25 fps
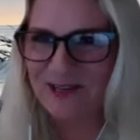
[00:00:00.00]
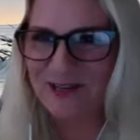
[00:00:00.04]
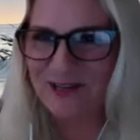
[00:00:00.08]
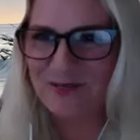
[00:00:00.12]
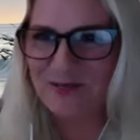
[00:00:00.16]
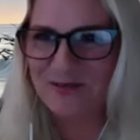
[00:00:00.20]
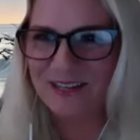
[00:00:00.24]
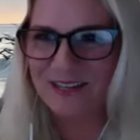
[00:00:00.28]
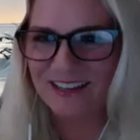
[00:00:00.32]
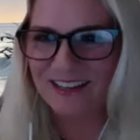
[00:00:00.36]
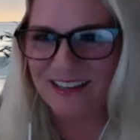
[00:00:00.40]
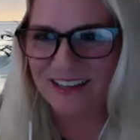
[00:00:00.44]
you
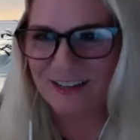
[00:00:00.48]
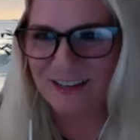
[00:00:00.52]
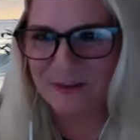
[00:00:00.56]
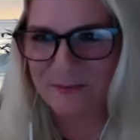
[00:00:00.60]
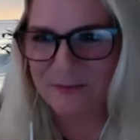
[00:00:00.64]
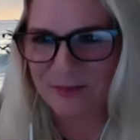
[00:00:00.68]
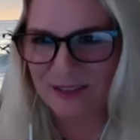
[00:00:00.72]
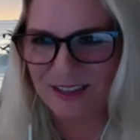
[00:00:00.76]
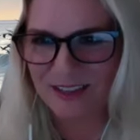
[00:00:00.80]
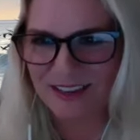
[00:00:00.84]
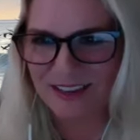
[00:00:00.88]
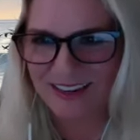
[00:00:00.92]
began
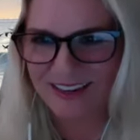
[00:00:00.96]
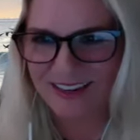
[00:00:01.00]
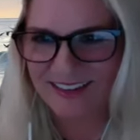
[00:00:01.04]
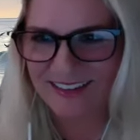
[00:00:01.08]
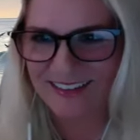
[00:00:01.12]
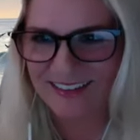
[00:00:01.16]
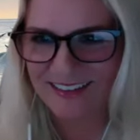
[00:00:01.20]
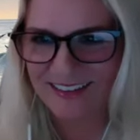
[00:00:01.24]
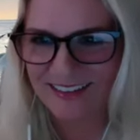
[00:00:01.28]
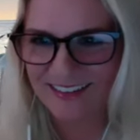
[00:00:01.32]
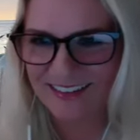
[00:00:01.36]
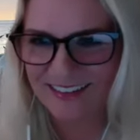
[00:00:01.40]

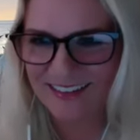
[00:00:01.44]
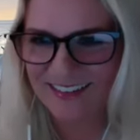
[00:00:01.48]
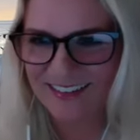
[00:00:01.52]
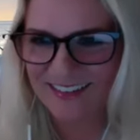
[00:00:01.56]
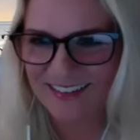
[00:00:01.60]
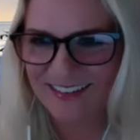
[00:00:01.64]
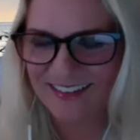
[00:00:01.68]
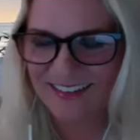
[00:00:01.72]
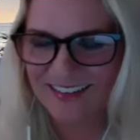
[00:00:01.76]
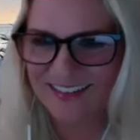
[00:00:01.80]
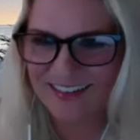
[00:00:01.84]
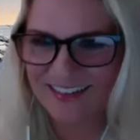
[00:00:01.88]
playing
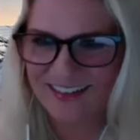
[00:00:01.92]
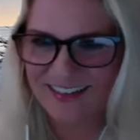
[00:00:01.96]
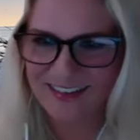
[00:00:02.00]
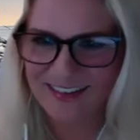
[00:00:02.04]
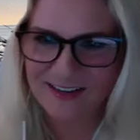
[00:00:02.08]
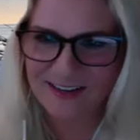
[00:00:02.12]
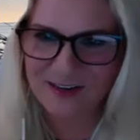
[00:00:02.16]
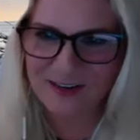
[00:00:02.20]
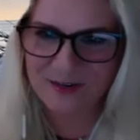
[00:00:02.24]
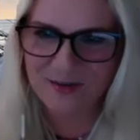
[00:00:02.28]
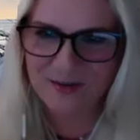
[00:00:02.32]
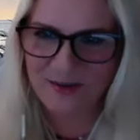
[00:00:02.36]
in
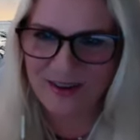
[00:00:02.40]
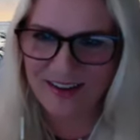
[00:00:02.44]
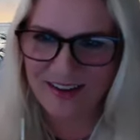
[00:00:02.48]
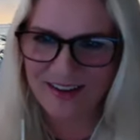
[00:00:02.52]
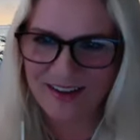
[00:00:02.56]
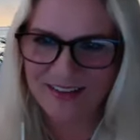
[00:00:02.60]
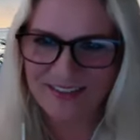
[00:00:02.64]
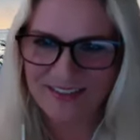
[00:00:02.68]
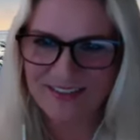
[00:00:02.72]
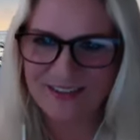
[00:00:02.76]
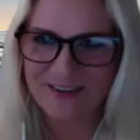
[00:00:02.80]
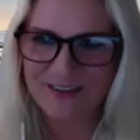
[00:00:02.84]
and
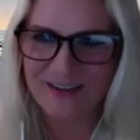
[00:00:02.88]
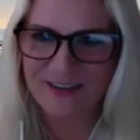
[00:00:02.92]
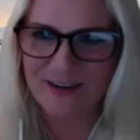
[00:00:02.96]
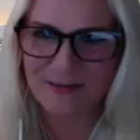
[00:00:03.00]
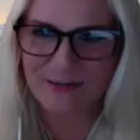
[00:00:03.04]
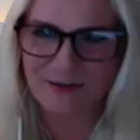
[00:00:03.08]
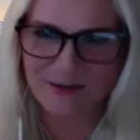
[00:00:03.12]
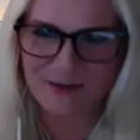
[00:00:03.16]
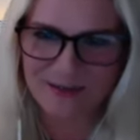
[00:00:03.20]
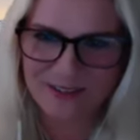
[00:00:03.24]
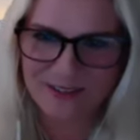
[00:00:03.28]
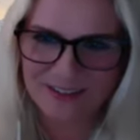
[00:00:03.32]
around your
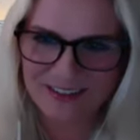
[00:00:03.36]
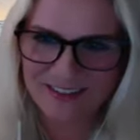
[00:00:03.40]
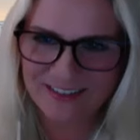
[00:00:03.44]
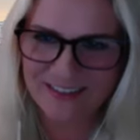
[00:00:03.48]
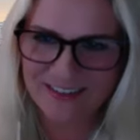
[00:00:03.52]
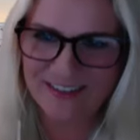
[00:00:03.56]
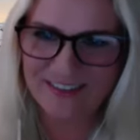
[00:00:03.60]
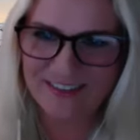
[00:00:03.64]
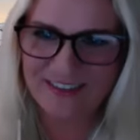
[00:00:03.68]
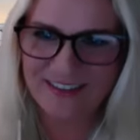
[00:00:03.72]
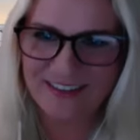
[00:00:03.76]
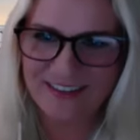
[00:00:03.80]
neighborhood and
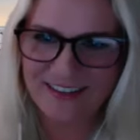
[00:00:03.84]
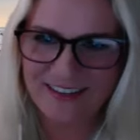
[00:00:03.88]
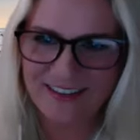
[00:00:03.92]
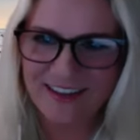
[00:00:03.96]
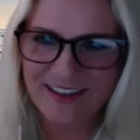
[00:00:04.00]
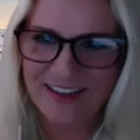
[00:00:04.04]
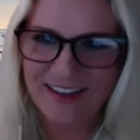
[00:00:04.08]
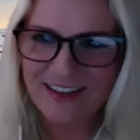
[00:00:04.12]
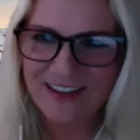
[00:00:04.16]
everything,